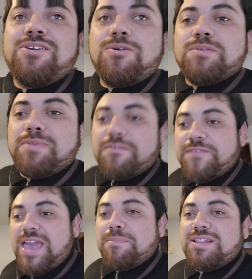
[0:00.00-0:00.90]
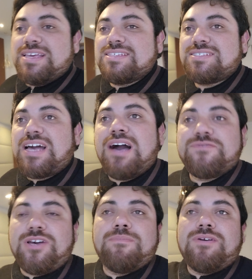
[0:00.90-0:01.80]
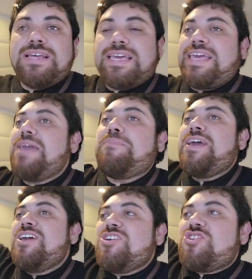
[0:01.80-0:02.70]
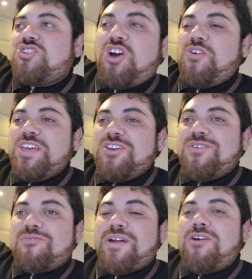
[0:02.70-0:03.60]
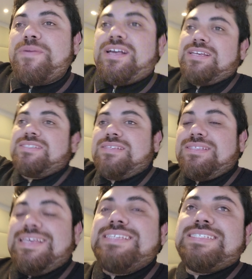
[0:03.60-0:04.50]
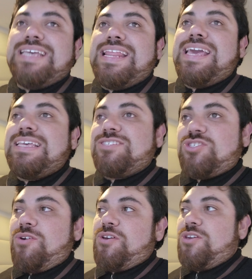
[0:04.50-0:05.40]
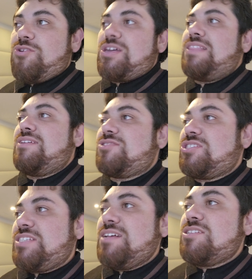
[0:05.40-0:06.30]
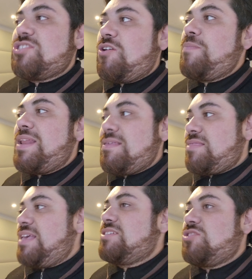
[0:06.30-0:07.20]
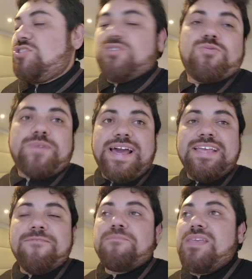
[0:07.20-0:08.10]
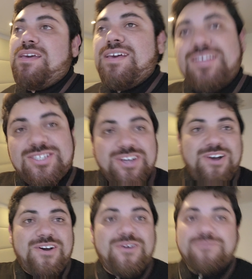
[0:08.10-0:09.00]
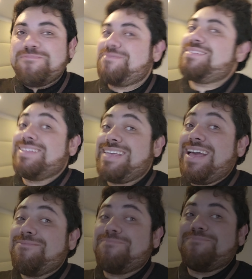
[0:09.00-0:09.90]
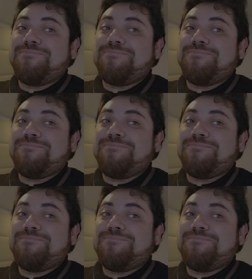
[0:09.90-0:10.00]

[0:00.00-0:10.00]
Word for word: you know, with my family and stuff. So I'm gonna keep showing you around because this city is so huge and there's still so many things to do, right? So yeah,